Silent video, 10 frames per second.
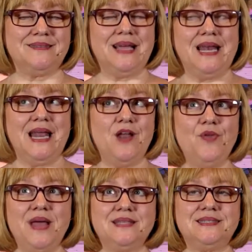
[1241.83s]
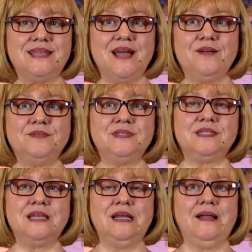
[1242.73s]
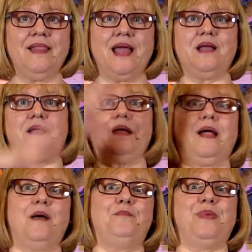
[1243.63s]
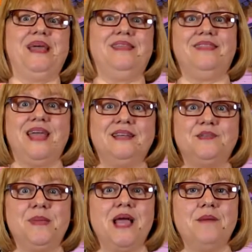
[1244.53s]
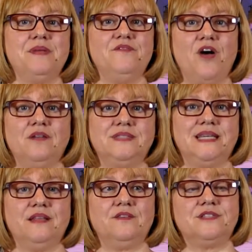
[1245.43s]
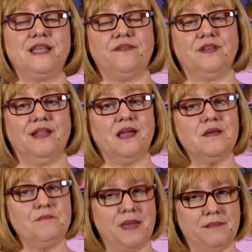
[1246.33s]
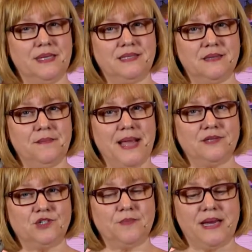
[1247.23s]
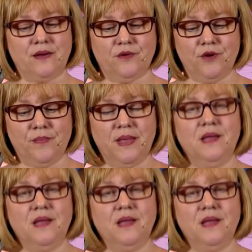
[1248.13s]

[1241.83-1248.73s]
And I know that sounds like a big thing to become involved in, and there's definitely a commitment in a mastermind group,